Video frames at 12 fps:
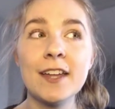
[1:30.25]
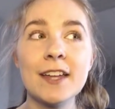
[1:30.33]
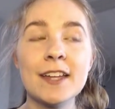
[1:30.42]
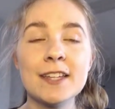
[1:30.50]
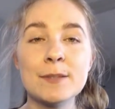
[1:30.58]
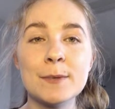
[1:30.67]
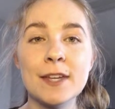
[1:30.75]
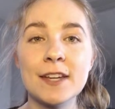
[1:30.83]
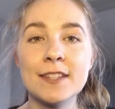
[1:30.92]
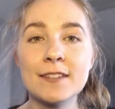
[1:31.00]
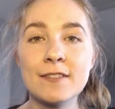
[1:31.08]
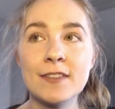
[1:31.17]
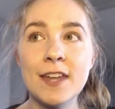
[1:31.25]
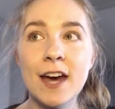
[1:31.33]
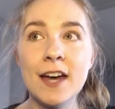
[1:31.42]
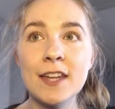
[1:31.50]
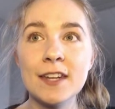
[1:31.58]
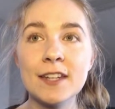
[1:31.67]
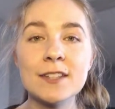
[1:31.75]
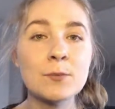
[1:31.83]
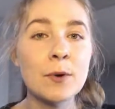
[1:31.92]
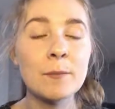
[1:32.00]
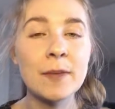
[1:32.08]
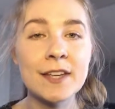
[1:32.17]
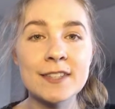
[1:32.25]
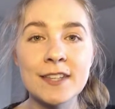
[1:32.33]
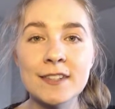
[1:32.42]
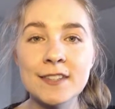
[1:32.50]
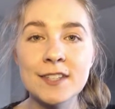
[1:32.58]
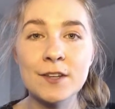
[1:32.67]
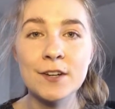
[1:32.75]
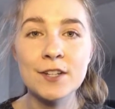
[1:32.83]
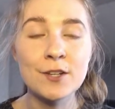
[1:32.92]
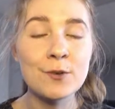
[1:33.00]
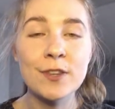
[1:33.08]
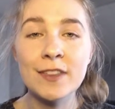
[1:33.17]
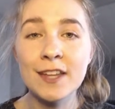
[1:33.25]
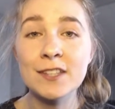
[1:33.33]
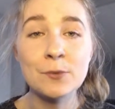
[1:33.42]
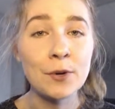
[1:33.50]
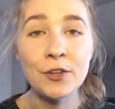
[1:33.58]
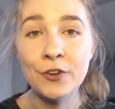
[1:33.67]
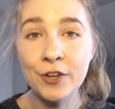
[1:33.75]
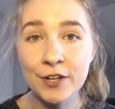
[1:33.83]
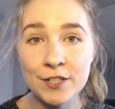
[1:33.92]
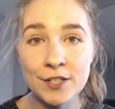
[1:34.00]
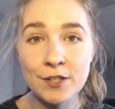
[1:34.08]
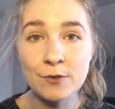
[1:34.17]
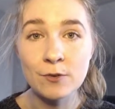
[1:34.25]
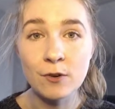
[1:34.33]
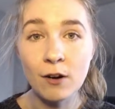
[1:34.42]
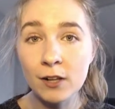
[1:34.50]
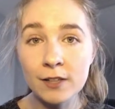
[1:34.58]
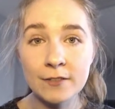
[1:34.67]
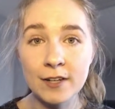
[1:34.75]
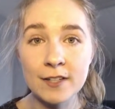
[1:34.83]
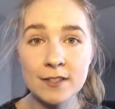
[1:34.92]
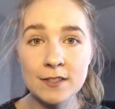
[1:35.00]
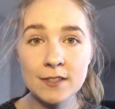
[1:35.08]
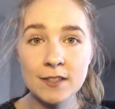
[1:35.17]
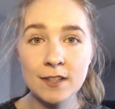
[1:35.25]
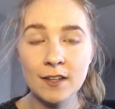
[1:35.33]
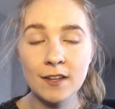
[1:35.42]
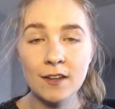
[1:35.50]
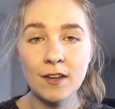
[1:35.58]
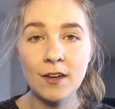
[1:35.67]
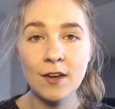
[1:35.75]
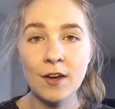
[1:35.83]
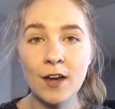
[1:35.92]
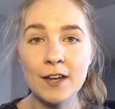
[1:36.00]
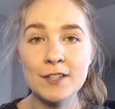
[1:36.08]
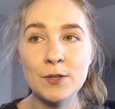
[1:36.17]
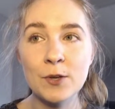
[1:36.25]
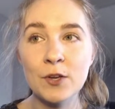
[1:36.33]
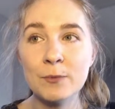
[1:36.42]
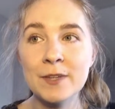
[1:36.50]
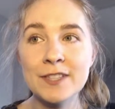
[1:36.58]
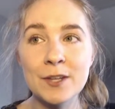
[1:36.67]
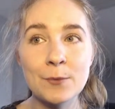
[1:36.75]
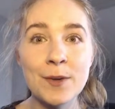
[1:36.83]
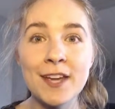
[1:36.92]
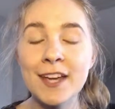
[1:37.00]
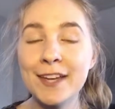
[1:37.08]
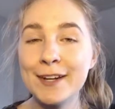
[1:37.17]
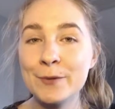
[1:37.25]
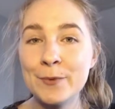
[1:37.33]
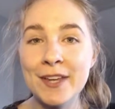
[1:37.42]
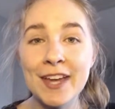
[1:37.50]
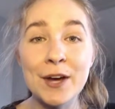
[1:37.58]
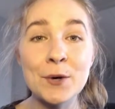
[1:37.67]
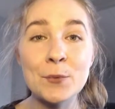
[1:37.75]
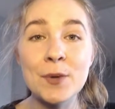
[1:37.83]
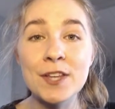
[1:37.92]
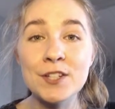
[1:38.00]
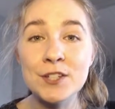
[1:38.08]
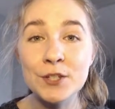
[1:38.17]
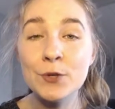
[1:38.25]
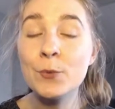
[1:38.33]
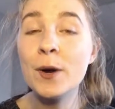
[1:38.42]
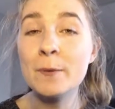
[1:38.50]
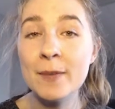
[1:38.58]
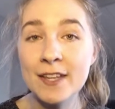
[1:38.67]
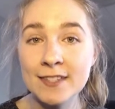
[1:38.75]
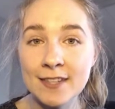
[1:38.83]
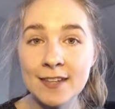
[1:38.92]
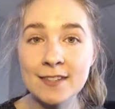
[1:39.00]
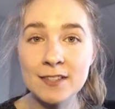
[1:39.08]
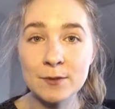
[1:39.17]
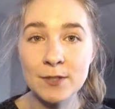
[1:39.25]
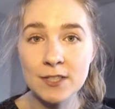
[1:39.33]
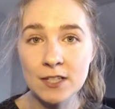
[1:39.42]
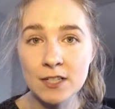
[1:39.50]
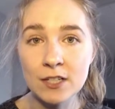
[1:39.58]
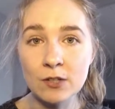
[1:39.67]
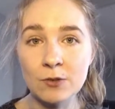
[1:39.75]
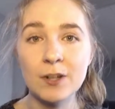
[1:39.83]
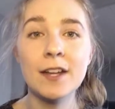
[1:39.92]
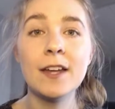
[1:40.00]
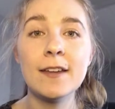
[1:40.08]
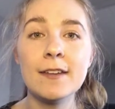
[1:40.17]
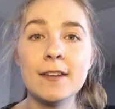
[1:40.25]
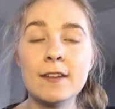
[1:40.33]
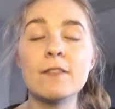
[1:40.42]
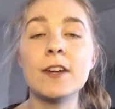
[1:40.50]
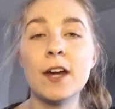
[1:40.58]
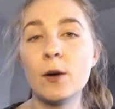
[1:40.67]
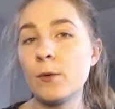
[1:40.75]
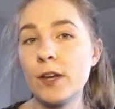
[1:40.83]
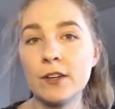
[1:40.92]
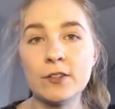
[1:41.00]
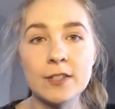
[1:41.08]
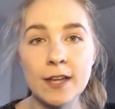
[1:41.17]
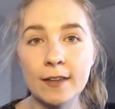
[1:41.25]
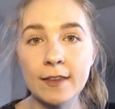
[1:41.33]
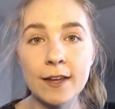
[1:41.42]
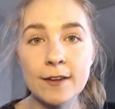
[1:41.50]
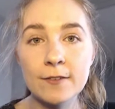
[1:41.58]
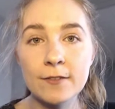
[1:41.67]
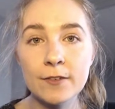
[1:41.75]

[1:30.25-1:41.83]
is because if that is what makes sense to you to do, then that's what you're going to do, all of us. As you hear me say week in and week out, we do what makes sense to us to do given how we understand life.